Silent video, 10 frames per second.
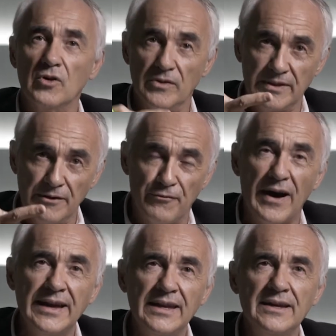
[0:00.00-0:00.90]
for
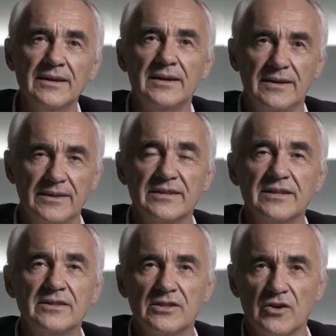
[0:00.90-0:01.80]
defining
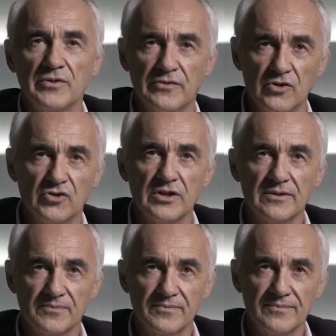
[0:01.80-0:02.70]
the cities of the future.